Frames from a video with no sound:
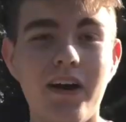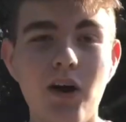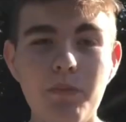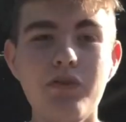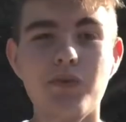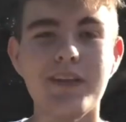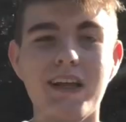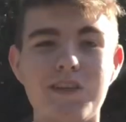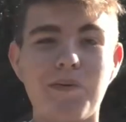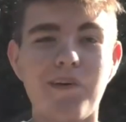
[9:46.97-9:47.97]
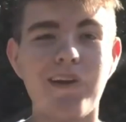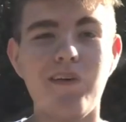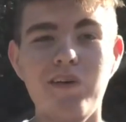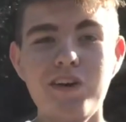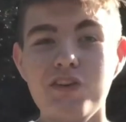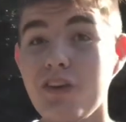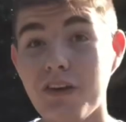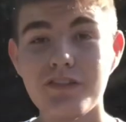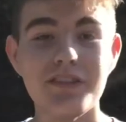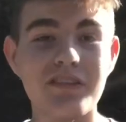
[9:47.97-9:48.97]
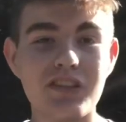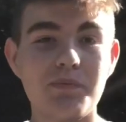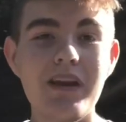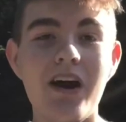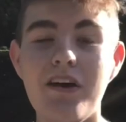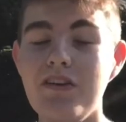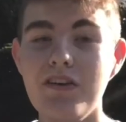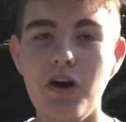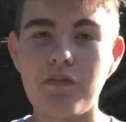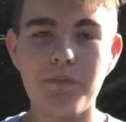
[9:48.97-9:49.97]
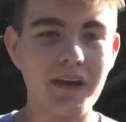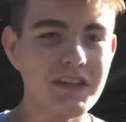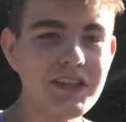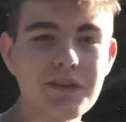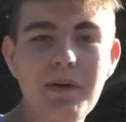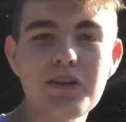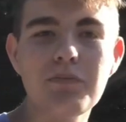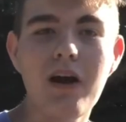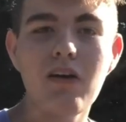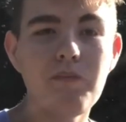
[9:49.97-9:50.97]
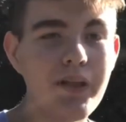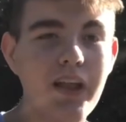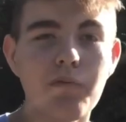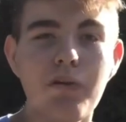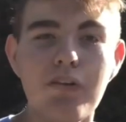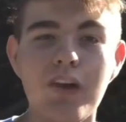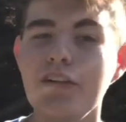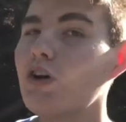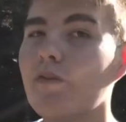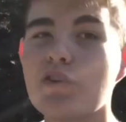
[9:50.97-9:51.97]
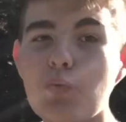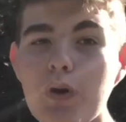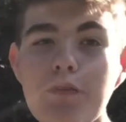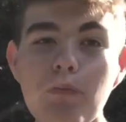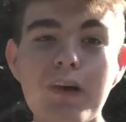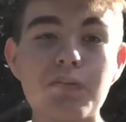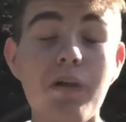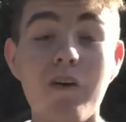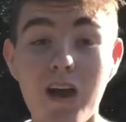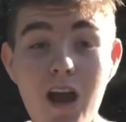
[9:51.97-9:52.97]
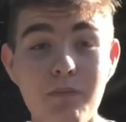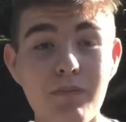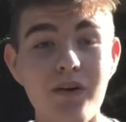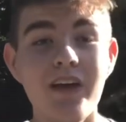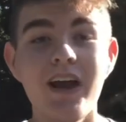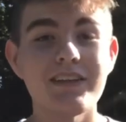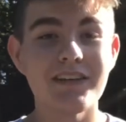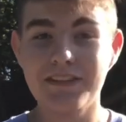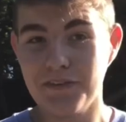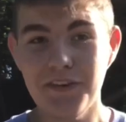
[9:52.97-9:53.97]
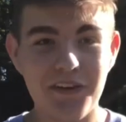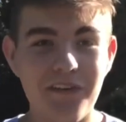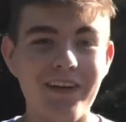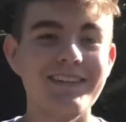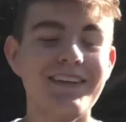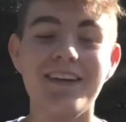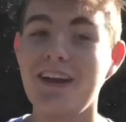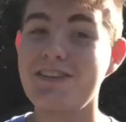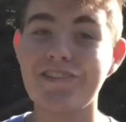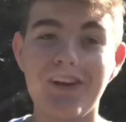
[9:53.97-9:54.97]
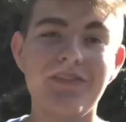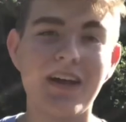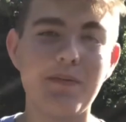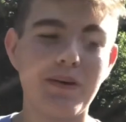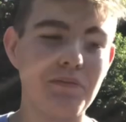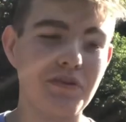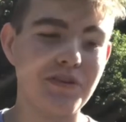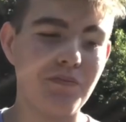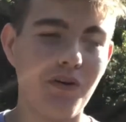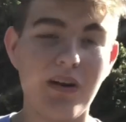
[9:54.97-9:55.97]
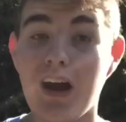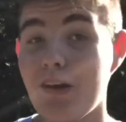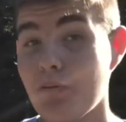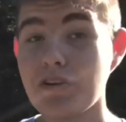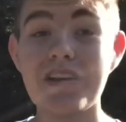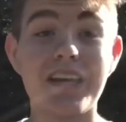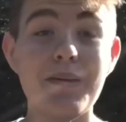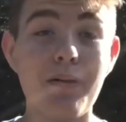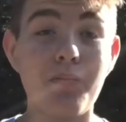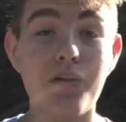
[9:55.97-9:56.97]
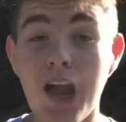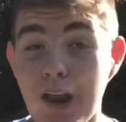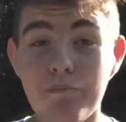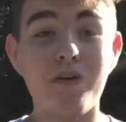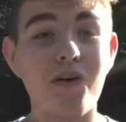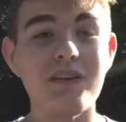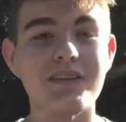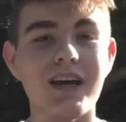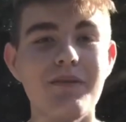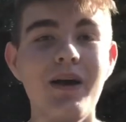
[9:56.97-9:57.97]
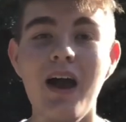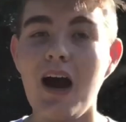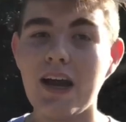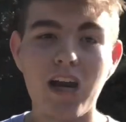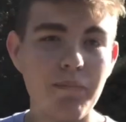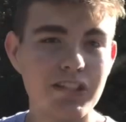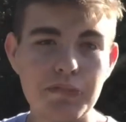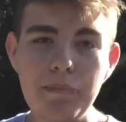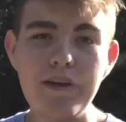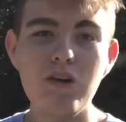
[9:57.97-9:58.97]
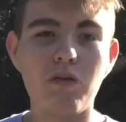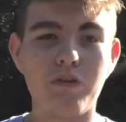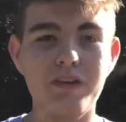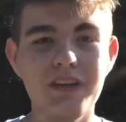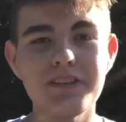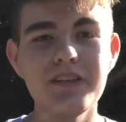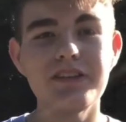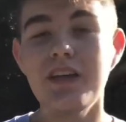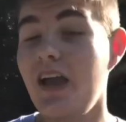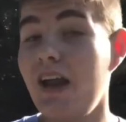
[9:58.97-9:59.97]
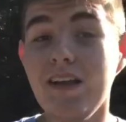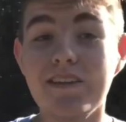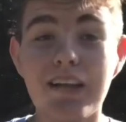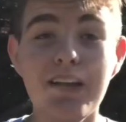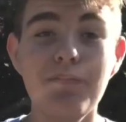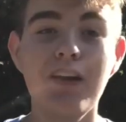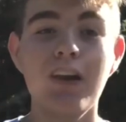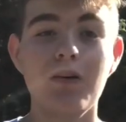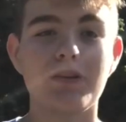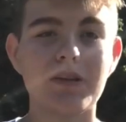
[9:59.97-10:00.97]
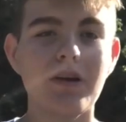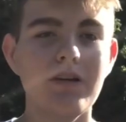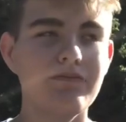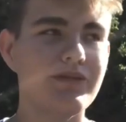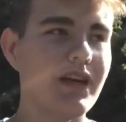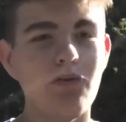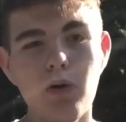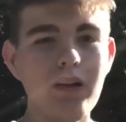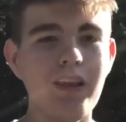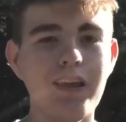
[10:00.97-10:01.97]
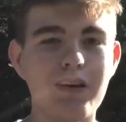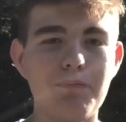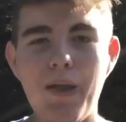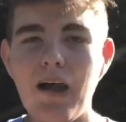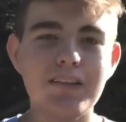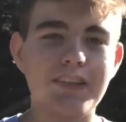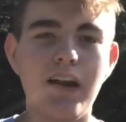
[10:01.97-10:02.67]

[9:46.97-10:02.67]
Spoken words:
I hope you enjoyed that last part. I wanted to show the differences in speed, how you can go from like 6 miles per hour in beginner mode to over 24 miles per hour in hyper mode. It's honestly really crazy, and I just love that about the boosted board. Personally, I keep my board in hyper mode all the time. I care about speed over distance anytime. But sometimes if you want to like balance